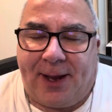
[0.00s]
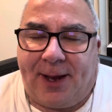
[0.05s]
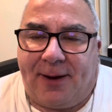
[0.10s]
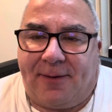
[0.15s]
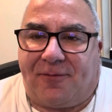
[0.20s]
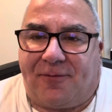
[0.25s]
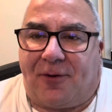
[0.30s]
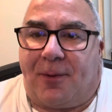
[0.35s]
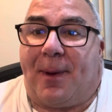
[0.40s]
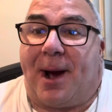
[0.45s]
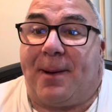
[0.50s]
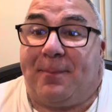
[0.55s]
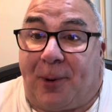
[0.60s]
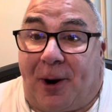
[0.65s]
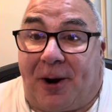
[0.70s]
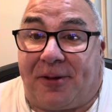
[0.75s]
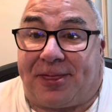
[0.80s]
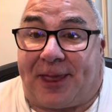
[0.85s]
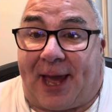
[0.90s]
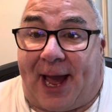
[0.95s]
for my
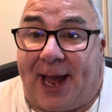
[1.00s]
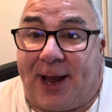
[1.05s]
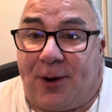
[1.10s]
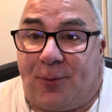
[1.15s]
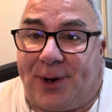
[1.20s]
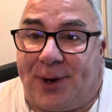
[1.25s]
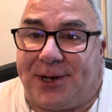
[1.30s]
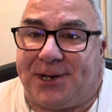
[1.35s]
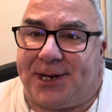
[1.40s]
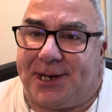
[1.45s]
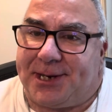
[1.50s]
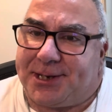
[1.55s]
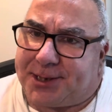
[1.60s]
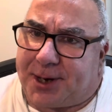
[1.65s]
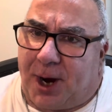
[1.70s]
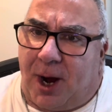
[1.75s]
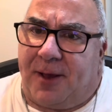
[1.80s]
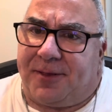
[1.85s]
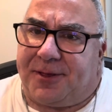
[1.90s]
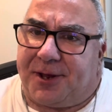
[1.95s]
birthday, which is
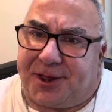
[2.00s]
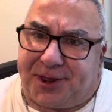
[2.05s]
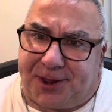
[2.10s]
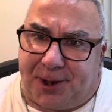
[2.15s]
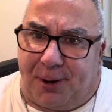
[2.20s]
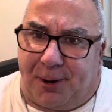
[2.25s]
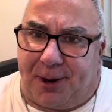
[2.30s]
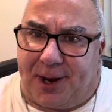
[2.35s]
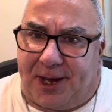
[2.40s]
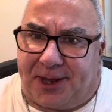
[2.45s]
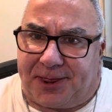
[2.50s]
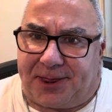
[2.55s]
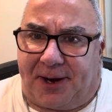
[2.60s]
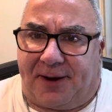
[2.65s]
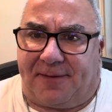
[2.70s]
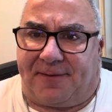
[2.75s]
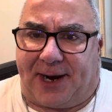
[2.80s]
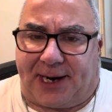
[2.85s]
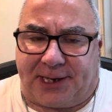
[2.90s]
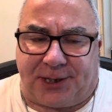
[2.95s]
on the 30th
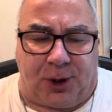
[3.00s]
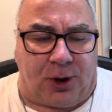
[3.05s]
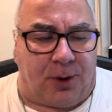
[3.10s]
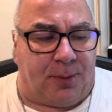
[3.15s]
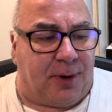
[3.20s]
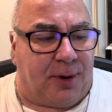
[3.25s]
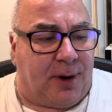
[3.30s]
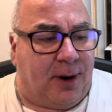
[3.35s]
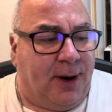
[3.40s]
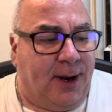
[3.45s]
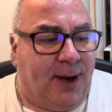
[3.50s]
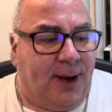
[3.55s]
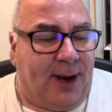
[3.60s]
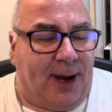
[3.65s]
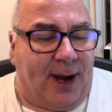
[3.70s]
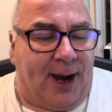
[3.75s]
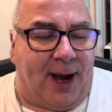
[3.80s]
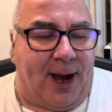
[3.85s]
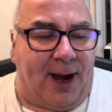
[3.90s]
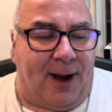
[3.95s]
of October,
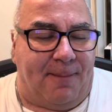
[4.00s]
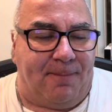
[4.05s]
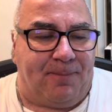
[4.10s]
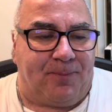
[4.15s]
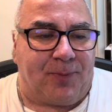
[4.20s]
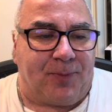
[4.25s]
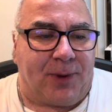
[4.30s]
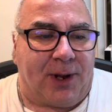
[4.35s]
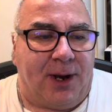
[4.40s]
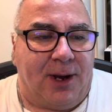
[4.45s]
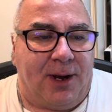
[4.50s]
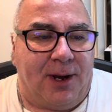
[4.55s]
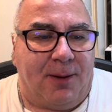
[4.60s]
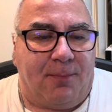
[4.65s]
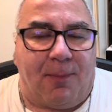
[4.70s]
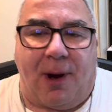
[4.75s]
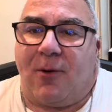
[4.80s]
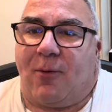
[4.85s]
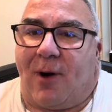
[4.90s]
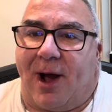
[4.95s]

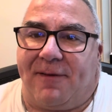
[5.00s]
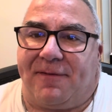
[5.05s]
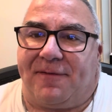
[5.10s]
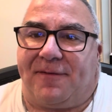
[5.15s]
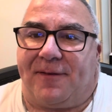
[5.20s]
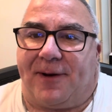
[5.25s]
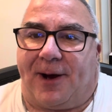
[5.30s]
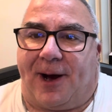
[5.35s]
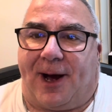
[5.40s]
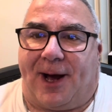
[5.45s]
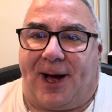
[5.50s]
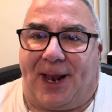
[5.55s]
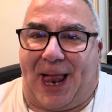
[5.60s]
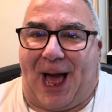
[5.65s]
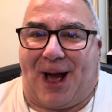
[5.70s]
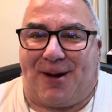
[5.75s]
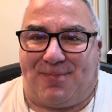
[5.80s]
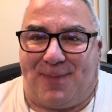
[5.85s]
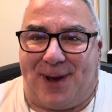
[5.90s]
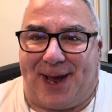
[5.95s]
my wife
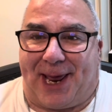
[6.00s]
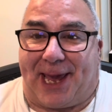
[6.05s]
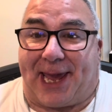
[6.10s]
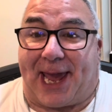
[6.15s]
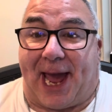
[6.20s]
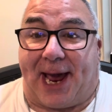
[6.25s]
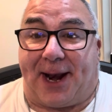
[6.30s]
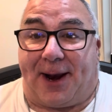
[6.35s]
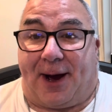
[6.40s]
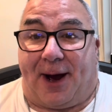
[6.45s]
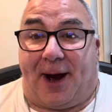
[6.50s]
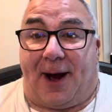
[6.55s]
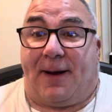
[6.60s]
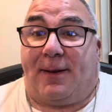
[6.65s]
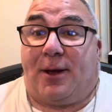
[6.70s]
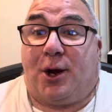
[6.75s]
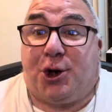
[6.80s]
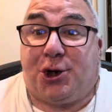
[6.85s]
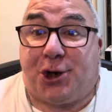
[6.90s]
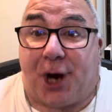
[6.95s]
allowed me to get,
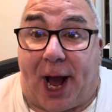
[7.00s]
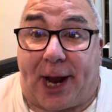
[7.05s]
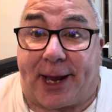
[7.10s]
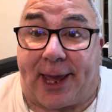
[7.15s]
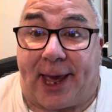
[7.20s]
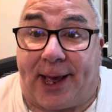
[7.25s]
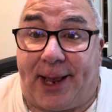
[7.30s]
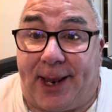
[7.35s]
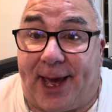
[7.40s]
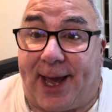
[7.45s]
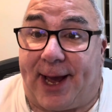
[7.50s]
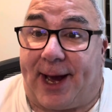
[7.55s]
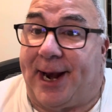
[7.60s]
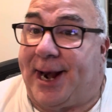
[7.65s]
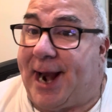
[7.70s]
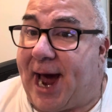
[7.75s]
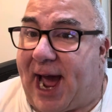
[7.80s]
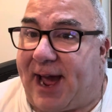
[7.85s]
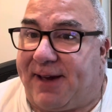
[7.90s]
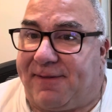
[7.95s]
shockingly, a
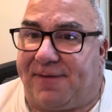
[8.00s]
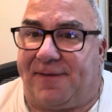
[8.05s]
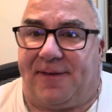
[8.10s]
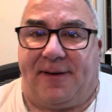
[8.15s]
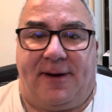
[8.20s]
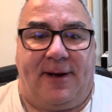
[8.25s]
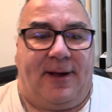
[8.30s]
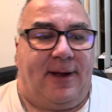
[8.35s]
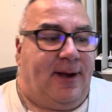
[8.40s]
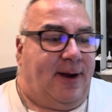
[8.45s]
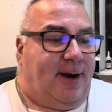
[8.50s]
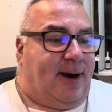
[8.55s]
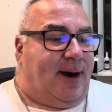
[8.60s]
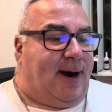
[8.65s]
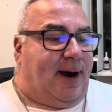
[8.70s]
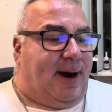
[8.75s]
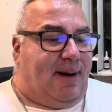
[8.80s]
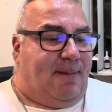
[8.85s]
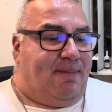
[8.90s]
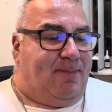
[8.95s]
knife
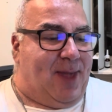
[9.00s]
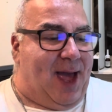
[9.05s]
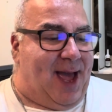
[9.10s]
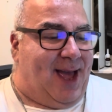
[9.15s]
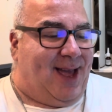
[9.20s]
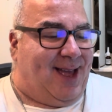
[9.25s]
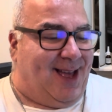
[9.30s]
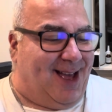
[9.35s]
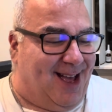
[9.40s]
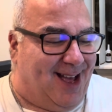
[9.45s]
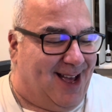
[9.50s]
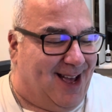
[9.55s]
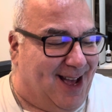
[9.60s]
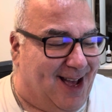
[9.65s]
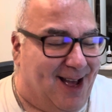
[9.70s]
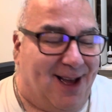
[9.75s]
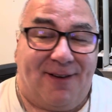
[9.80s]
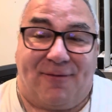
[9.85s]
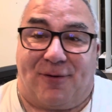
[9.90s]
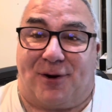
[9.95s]

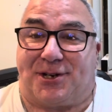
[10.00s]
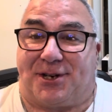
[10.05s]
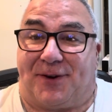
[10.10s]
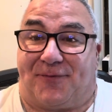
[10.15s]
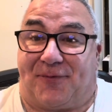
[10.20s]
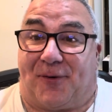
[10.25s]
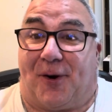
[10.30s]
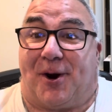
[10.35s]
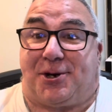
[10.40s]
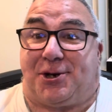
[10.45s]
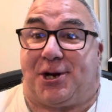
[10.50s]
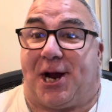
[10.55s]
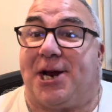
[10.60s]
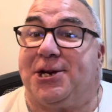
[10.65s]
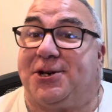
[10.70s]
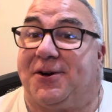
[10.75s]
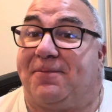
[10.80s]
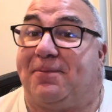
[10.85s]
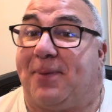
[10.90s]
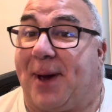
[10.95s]
for a
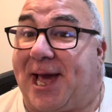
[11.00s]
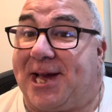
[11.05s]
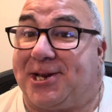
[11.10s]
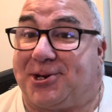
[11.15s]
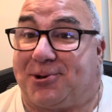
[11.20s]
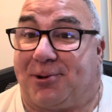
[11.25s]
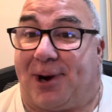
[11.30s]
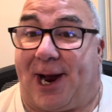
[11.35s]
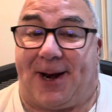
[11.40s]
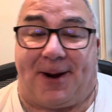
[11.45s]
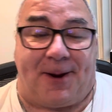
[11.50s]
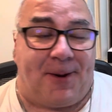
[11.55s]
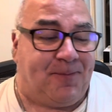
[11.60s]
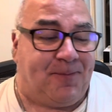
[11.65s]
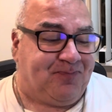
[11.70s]
change of pace, right?